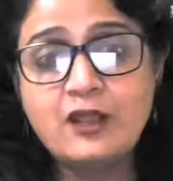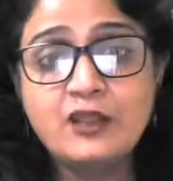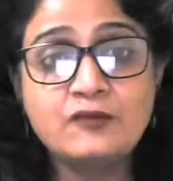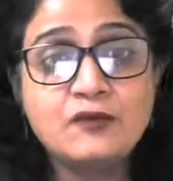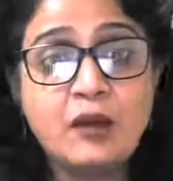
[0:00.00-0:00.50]

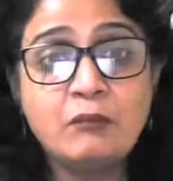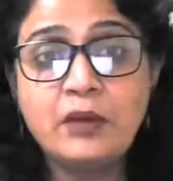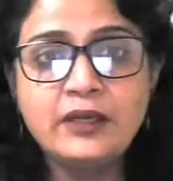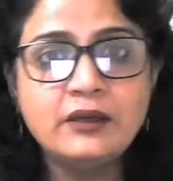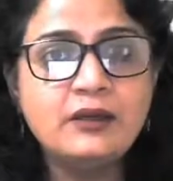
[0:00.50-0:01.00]
If you are
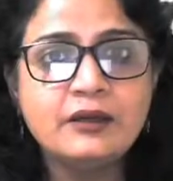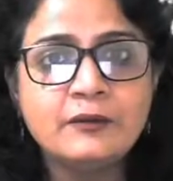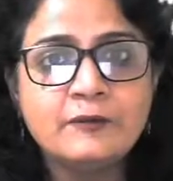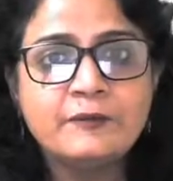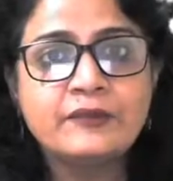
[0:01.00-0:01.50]
muddled,
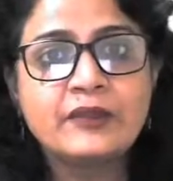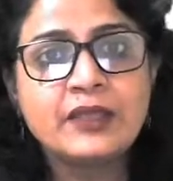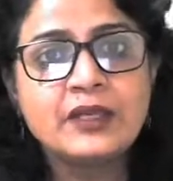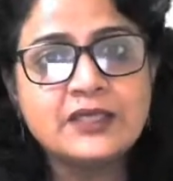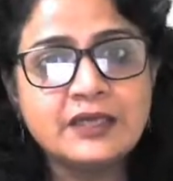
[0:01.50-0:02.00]

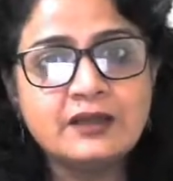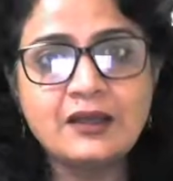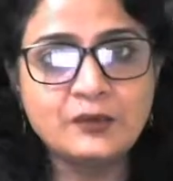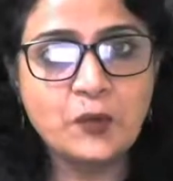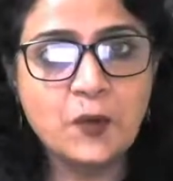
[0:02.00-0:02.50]
take
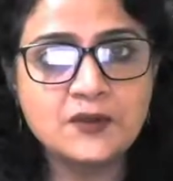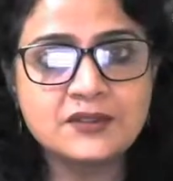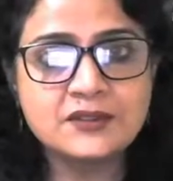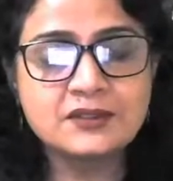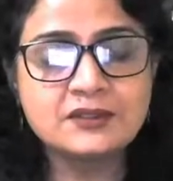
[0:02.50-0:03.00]
another
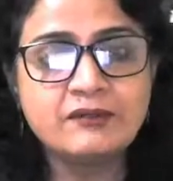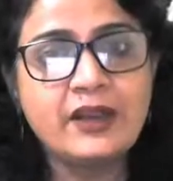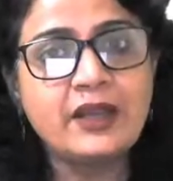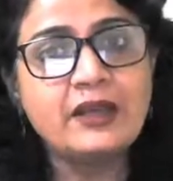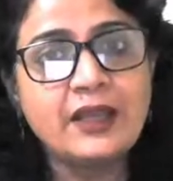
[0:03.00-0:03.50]
pause,
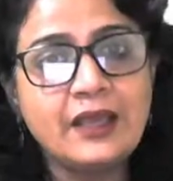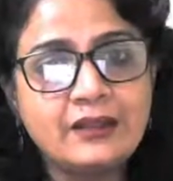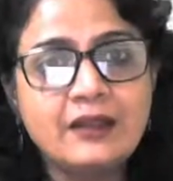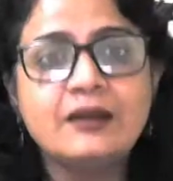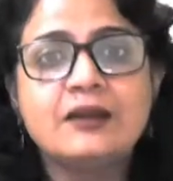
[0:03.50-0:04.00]
right? And
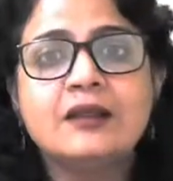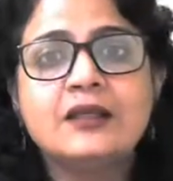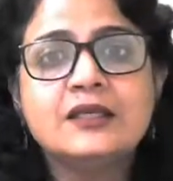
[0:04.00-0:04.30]
then